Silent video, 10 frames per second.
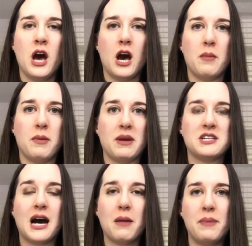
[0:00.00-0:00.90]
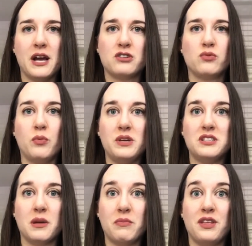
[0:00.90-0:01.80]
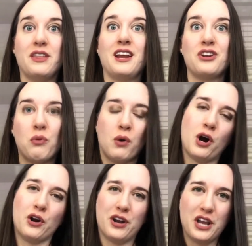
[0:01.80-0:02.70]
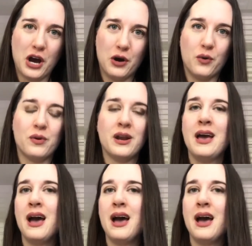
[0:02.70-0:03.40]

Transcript: And my top picks will be something that I don't already own.